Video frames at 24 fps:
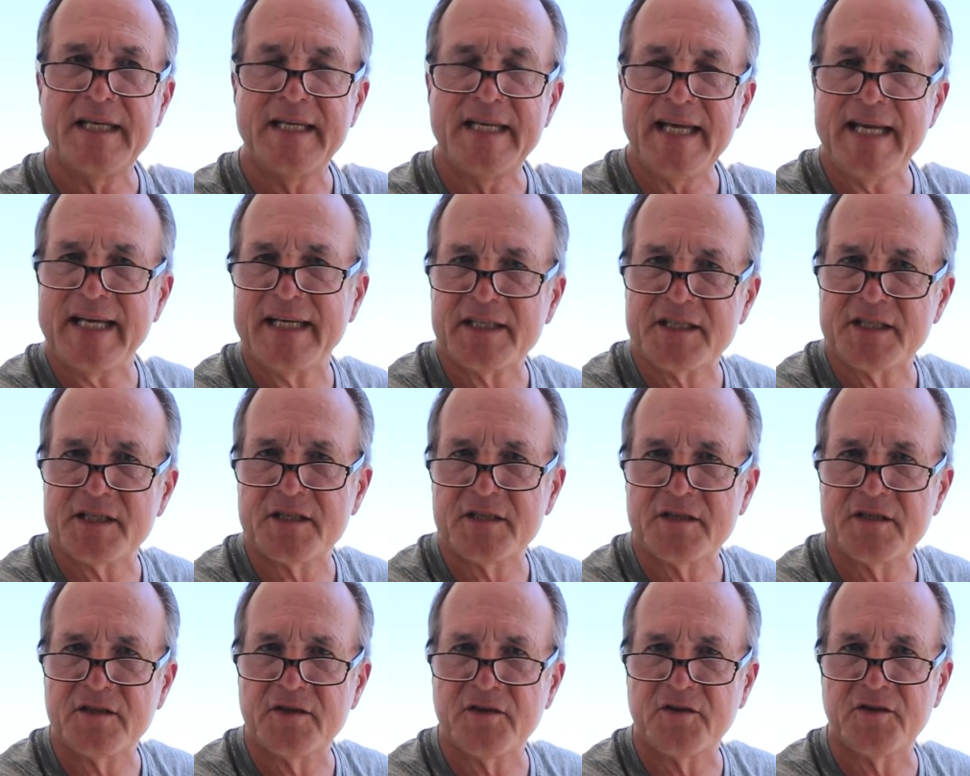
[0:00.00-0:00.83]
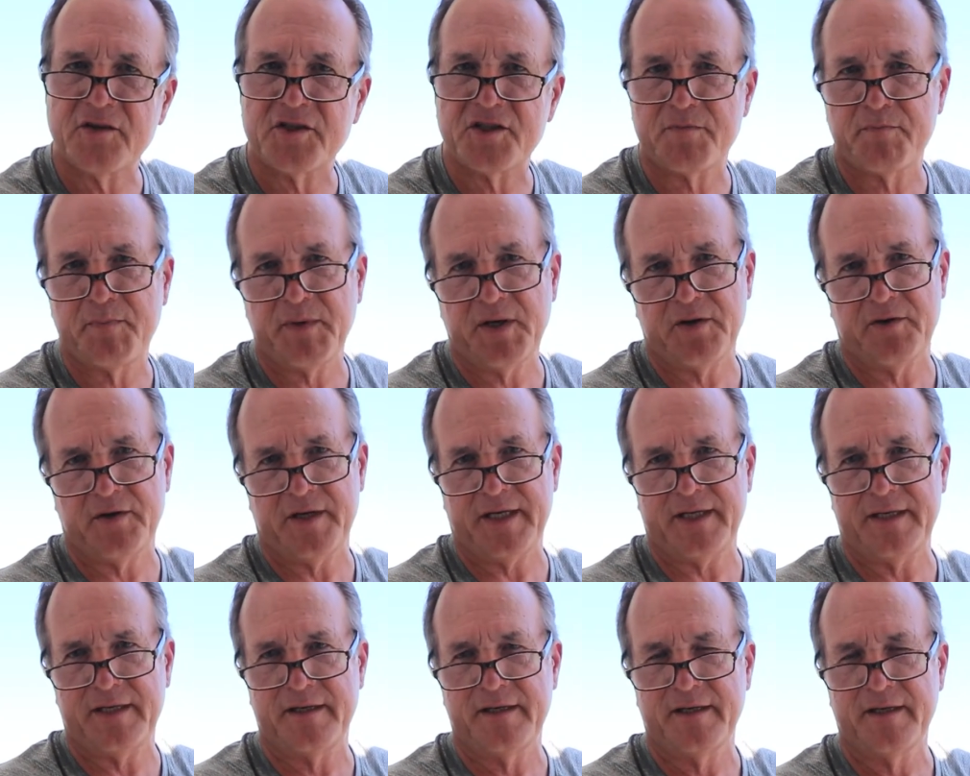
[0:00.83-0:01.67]
yes to the Spirit
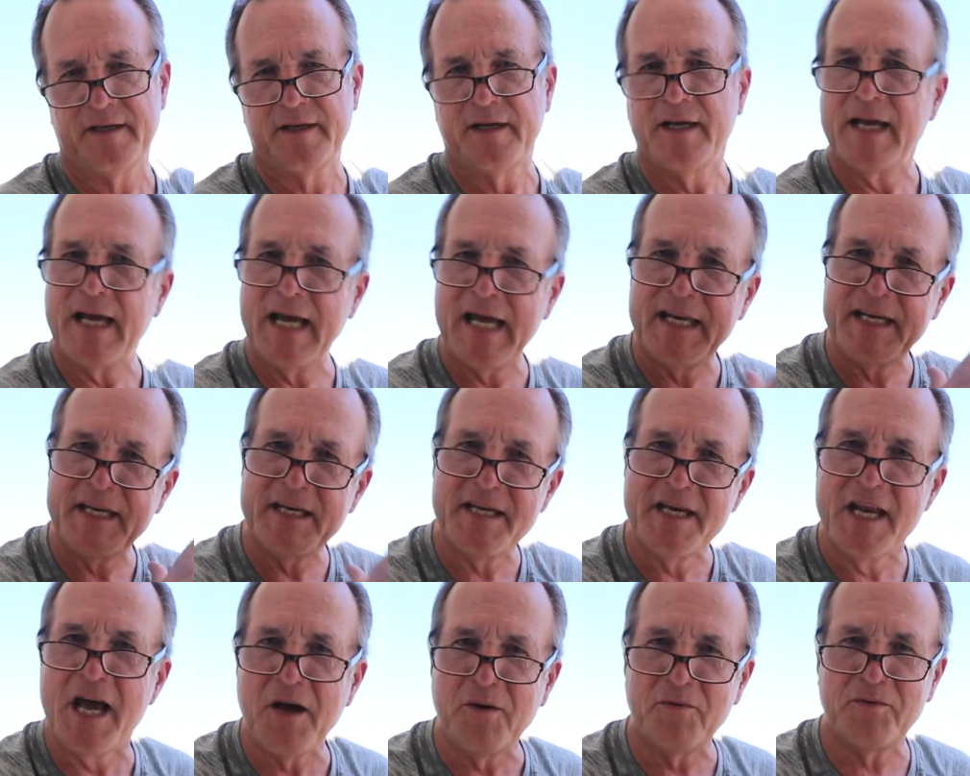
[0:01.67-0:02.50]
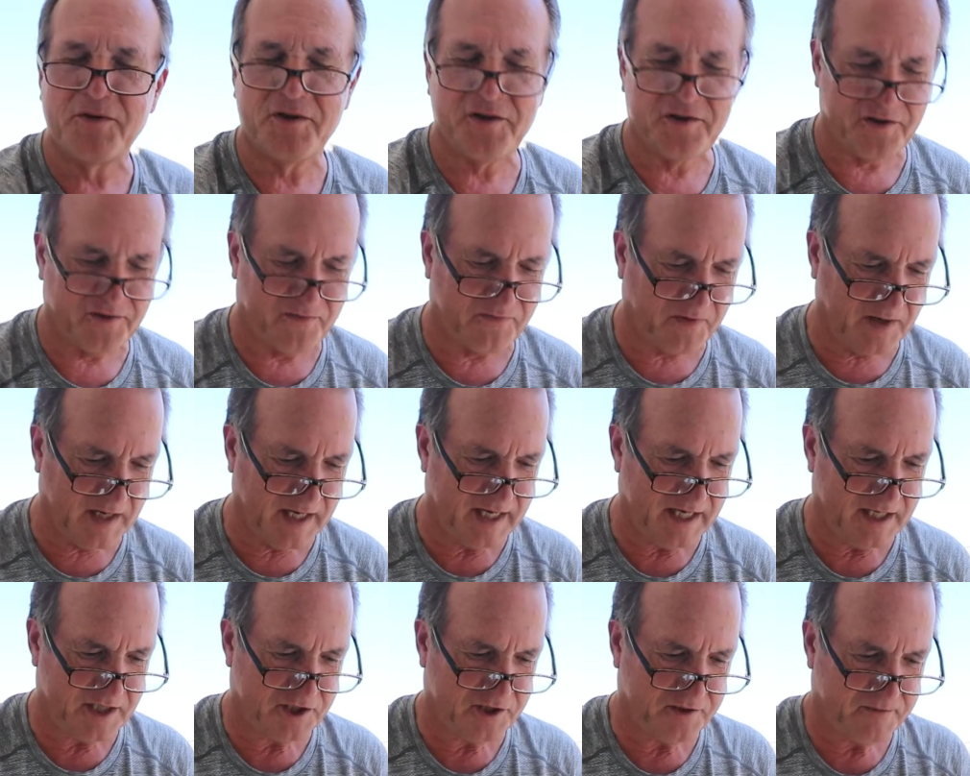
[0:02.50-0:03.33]
and no to the
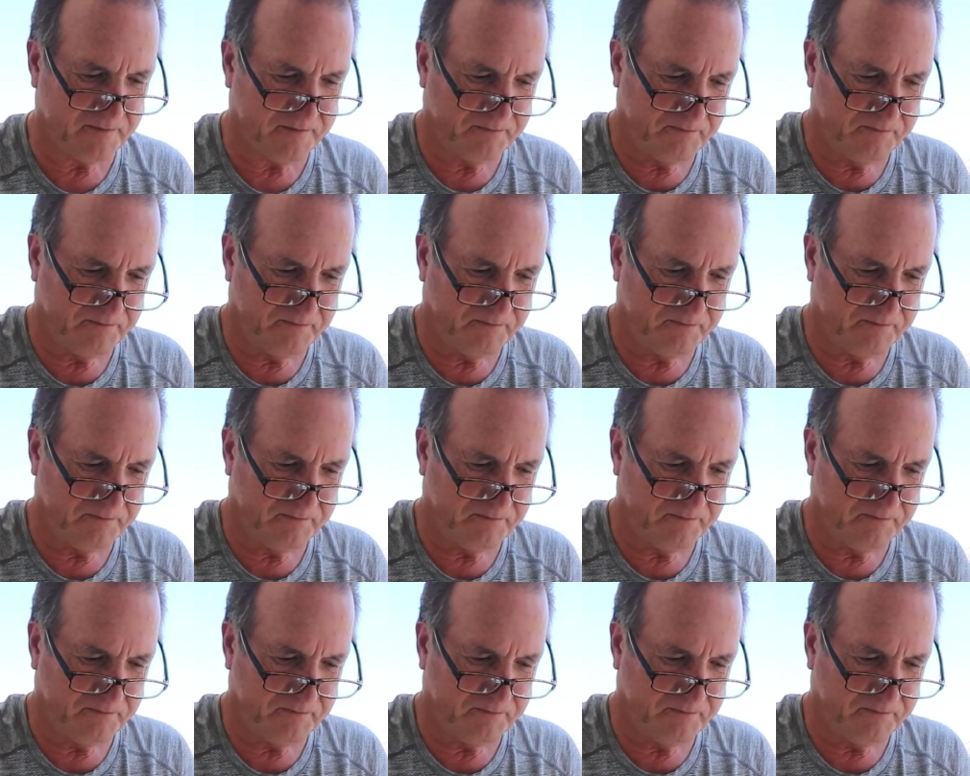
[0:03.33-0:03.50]
flesh.